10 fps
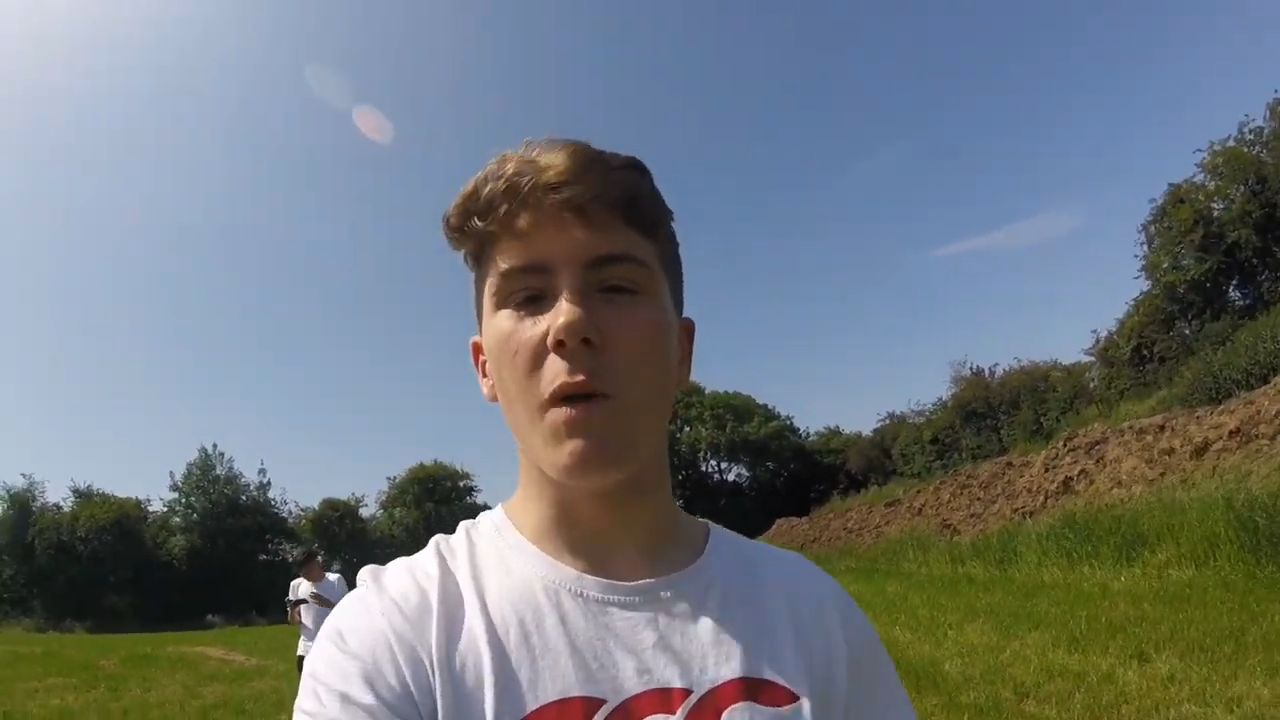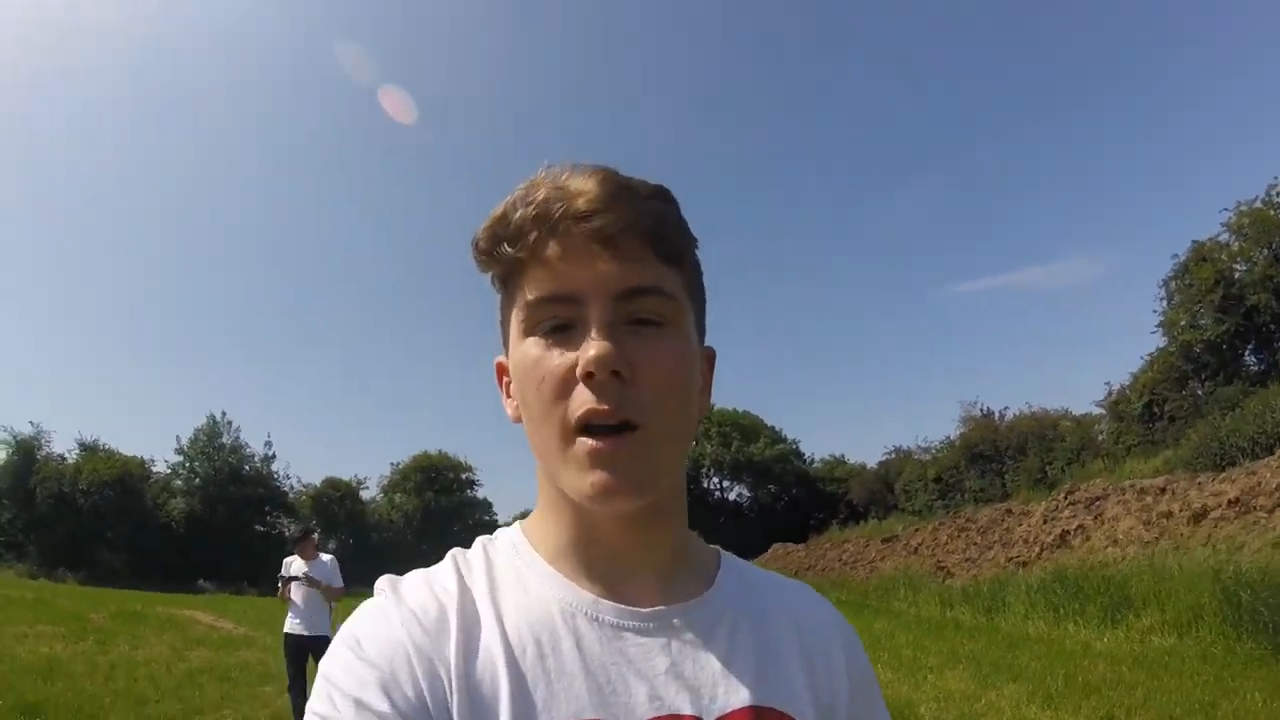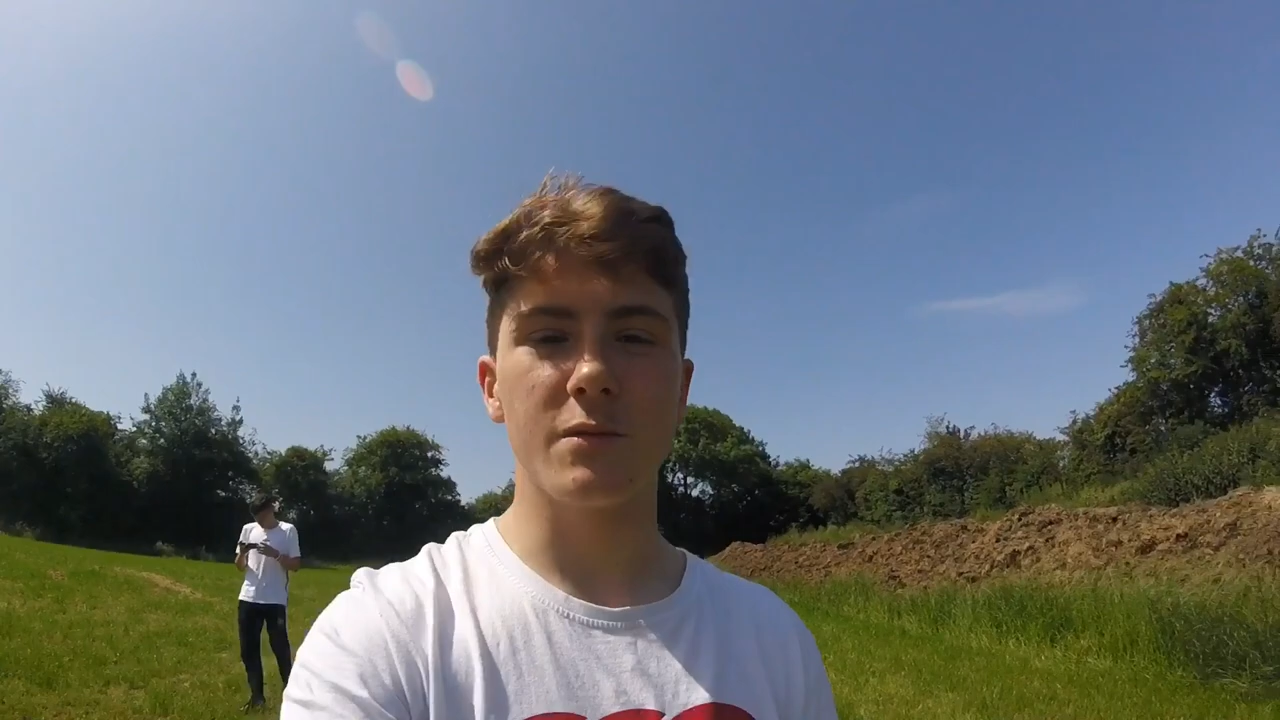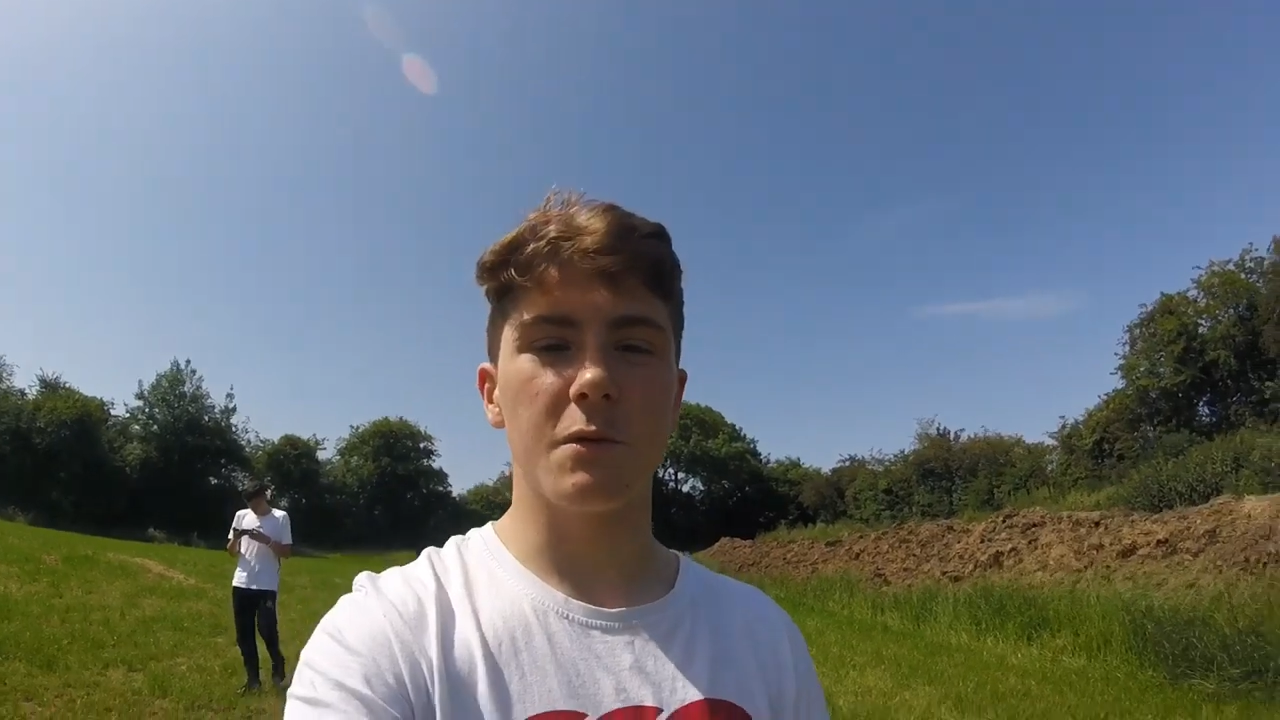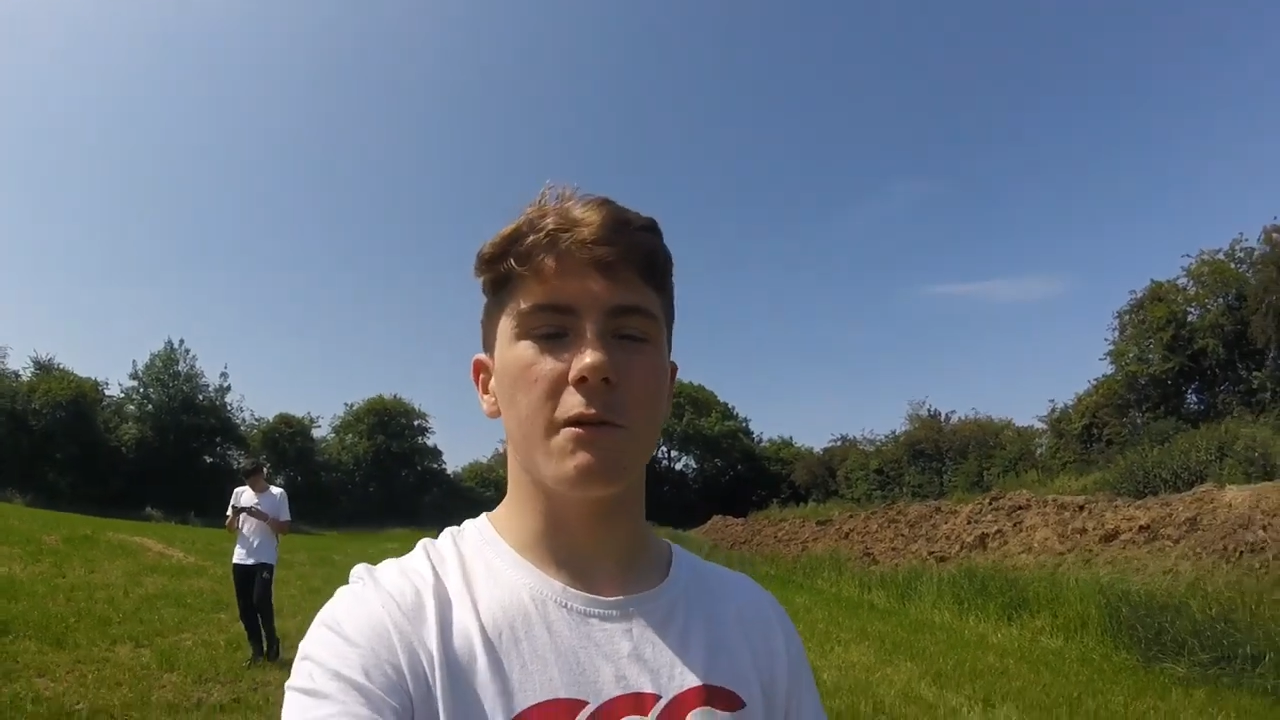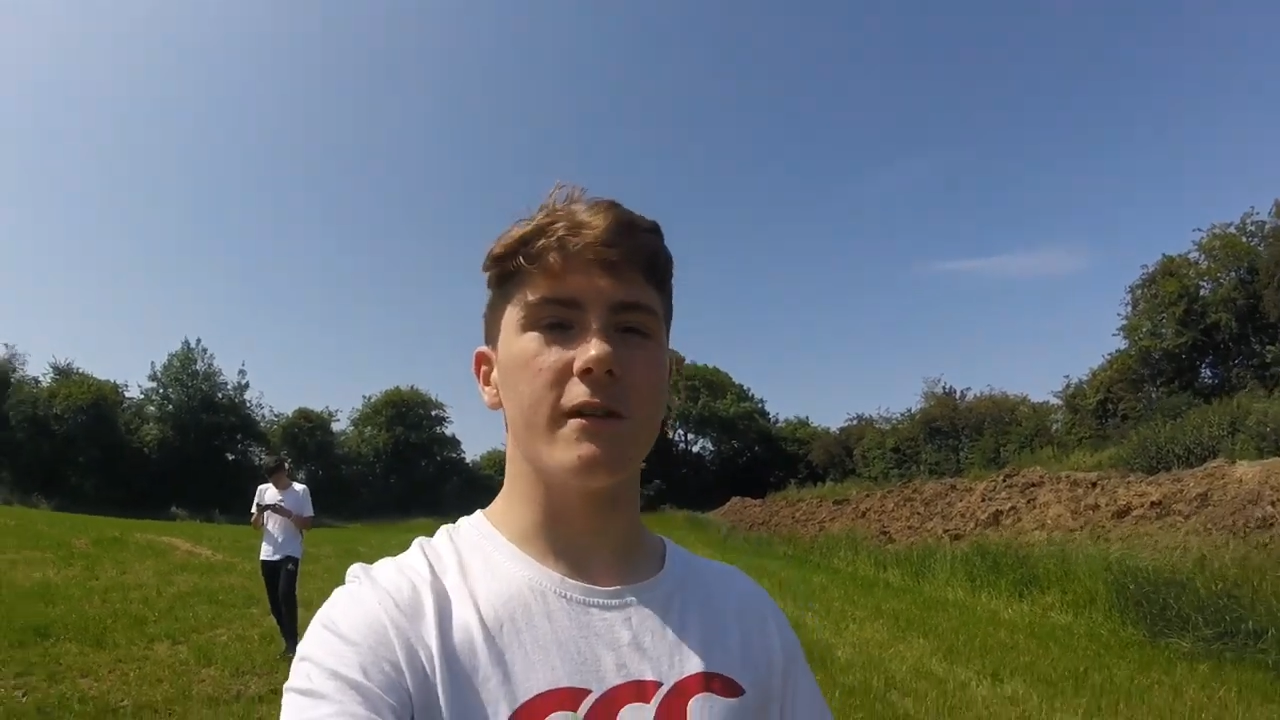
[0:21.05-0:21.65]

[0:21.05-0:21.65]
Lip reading: whilst we were